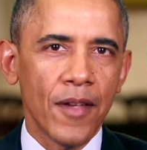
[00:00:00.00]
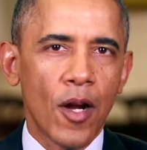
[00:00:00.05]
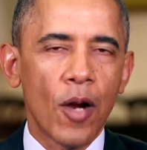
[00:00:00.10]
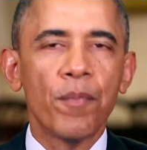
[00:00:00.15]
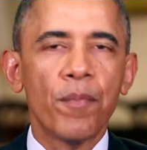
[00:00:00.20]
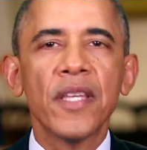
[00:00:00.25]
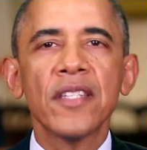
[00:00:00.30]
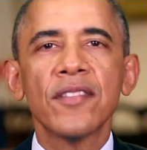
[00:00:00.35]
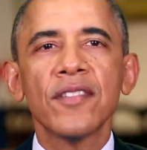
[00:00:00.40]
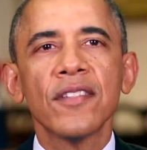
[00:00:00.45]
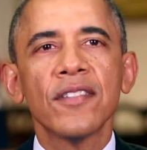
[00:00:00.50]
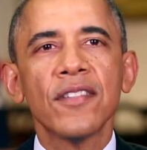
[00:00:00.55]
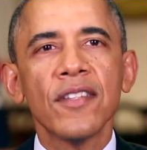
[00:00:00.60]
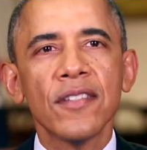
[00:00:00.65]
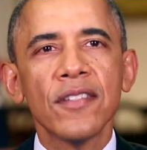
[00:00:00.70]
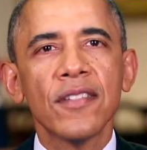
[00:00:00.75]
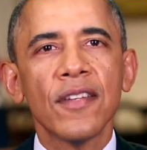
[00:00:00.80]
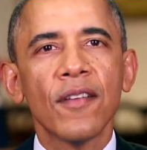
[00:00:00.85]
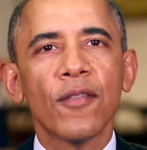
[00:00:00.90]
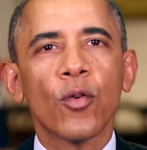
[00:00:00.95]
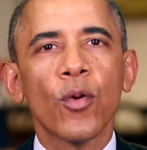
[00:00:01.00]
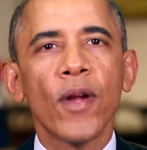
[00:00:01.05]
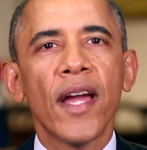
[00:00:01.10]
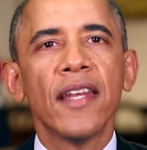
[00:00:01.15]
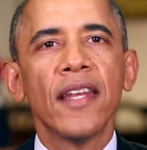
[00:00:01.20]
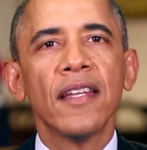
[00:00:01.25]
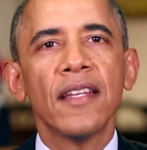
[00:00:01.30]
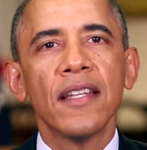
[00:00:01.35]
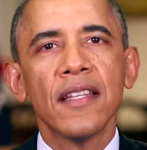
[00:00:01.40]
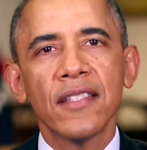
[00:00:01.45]
Our businesses have
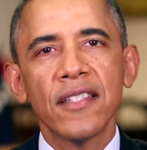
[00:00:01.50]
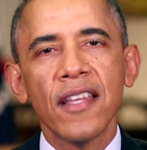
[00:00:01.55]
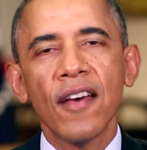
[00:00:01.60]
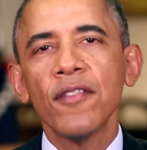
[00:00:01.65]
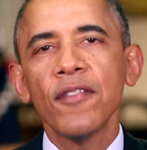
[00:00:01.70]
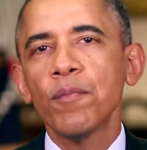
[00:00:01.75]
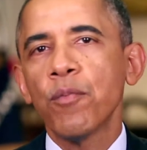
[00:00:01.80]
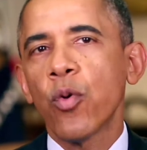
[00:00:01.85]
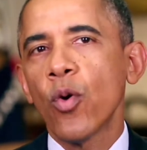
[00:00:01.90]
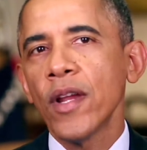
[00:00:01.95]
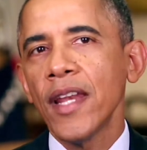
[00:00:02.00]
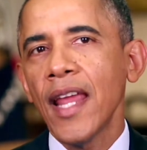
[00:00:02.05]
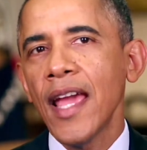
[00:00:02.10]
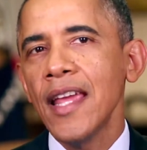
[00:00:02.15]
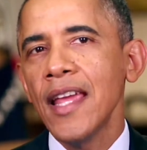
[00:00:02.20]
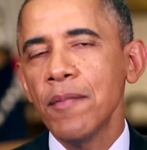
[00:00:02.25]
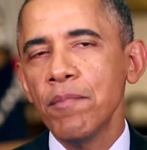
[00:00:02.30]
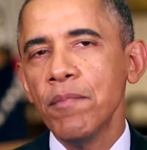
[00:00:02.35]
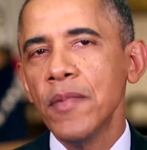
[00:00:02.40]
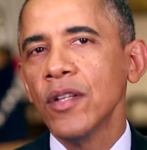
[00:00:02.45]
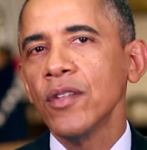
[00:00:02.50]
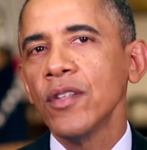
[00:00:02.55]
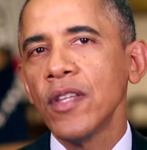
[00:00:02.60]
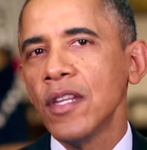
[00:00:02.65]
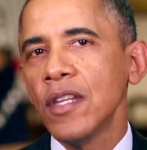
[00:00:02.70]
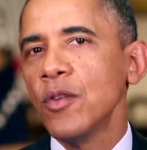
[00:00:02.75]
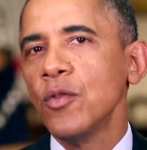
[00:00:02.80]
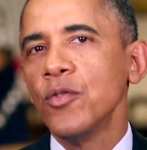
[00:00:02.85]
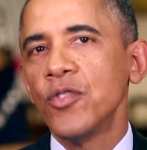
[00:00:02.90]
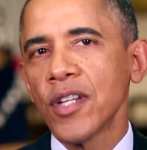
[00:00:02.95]
created 7.8
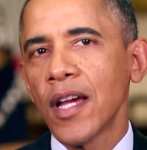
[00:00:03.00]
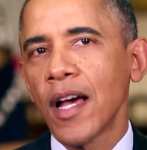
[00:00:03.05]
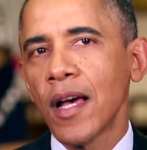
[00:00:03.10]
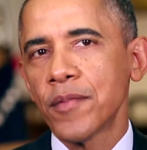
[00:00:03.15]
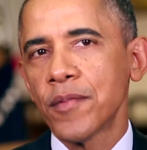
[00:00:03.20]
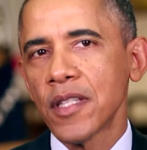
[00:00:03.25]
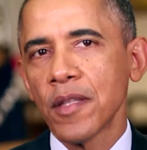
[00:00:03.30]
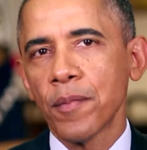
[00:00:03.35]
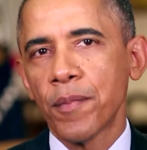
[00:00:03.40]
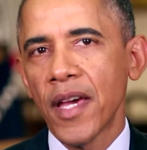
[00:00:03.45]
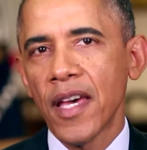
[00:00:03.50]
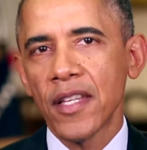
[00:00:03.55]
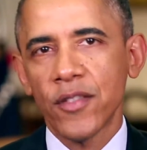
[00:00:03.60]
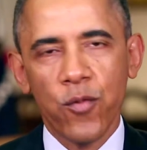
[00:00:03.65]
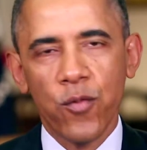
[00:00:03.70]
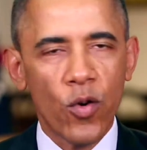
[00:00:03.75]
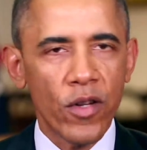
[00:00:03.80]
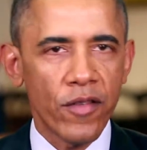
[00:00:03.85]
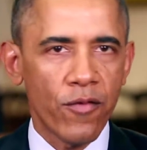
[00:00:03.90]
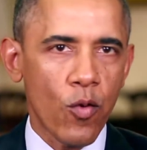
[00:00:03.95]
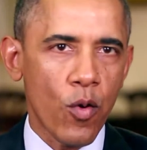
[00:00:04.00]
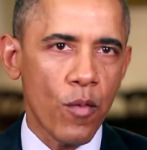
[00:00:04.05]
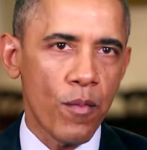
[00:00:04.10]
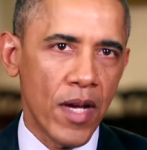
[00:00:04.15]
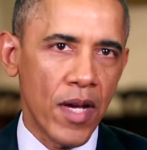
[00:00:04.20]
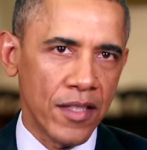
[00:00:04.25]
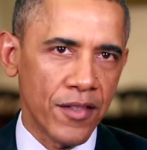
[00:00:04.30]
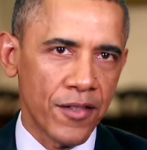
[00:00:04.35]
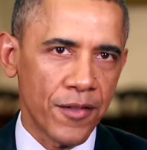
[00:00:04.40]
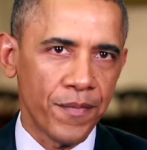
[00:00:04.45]
million new jobs in the past 44
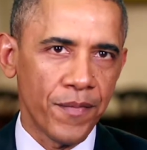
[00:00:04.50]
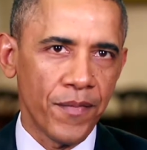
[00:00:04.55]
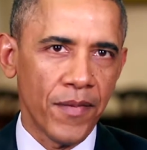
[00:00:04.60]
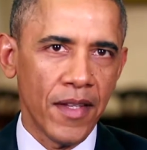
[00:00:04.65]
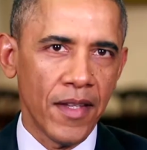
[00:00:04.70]
months.